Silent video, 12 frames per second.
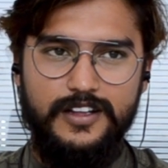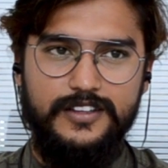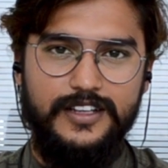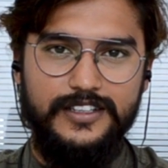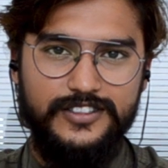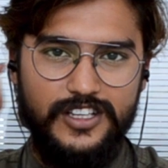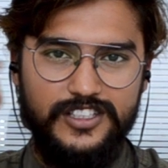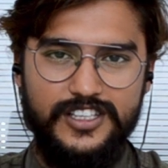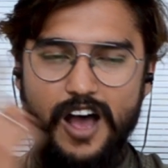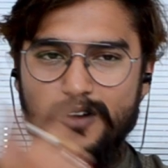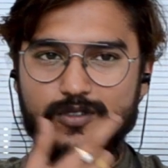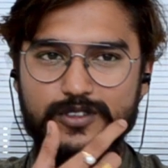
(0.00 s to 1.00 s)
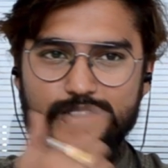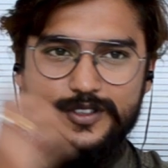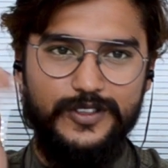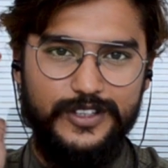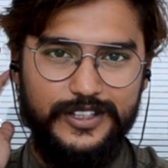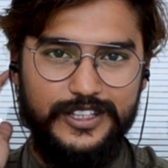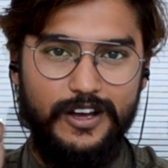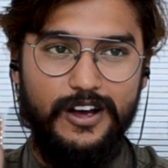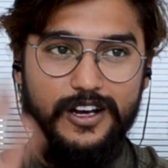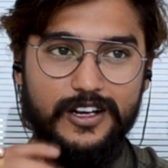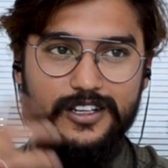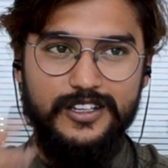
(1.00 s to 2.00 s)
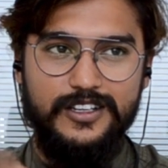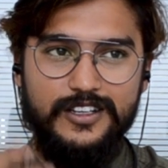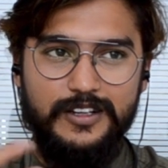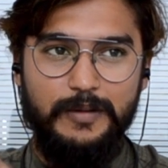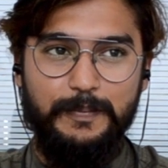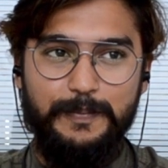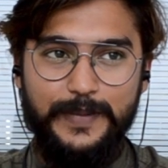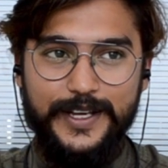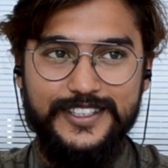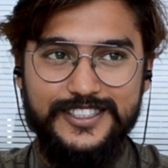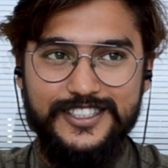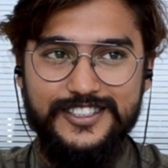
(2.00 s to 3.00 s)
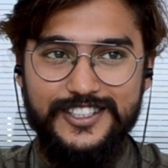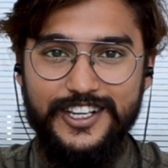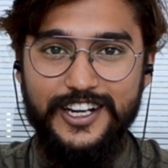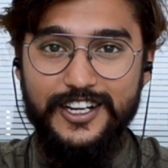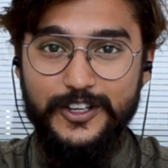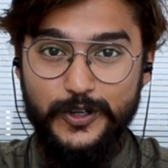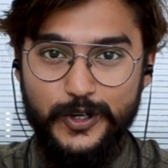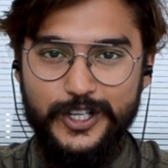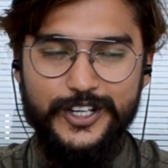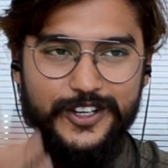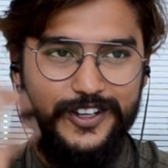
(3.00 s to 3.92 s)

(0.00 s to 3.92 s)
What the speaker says: that's the sound. The bass is really good.